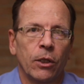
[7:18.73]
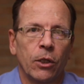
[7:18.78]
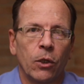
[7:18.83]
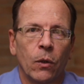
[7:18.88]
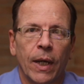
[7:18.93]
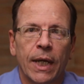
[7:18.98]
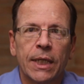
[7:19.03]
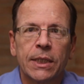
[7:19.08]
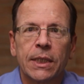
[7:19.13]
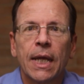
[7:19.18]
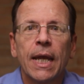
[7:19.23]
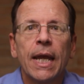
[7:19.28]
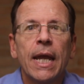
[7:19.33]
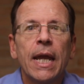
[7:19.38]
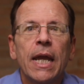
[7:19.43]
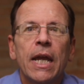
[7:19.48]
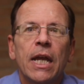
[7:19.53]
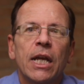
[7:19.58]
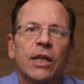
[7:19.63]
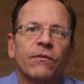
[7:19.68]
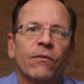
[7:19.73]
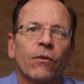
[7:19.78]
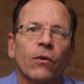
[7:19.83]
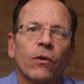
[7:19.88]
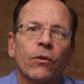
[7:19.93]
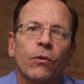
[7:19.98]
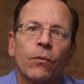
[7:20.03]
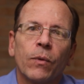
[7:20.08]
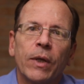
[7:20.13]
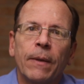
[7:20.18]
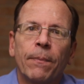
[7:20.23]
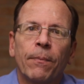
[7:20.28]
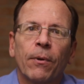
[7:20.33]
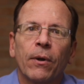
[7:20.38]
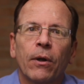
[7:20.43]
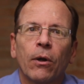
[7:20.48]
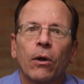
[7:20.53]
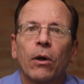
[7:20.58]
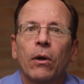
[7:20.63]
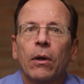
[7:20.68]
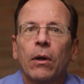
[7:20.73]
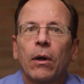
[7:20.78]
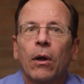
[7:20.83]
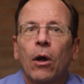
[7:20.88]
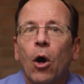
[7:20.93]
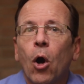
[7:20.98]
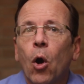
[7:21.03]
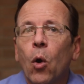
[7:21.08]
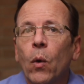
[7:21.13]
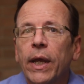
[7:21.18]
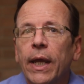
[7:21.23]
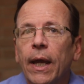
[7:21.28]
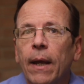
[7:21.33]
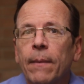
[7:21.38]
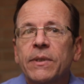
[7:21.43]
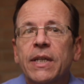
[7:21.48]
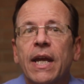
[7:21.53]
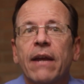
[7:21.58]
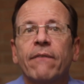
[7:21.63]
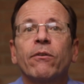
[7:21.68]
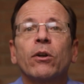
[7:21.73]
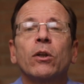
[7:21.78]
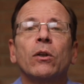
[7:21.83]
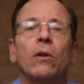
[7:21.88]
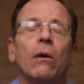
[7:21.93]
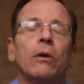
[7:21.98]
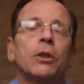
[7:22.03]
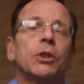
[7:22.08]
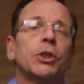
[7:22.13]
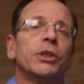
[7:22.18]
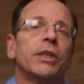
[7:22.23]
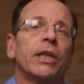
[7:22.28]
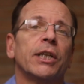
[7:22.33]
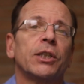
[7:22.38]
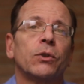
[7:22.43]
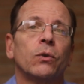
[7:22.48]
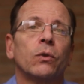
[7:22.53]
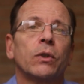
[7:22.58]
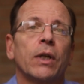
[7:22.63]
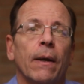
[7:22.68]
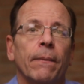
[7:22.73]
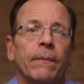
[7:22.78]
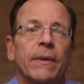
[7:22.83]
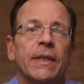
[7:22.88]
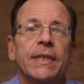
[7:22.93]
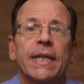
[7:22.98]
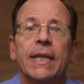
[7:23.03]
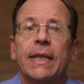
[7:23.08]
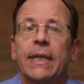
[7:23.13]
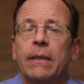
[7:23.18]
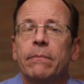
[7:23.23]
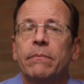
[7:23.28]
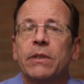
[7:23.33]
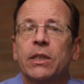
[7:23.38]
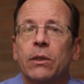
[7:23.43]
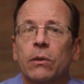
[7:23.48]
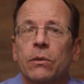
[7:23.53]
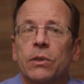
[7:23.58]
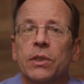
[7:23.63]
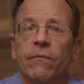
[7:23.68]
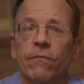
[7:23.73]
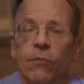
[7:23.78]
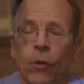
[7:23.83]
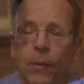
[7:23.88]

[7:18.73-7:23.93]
in the US, is for 3D printer OEMs and for large industrial companies that need materials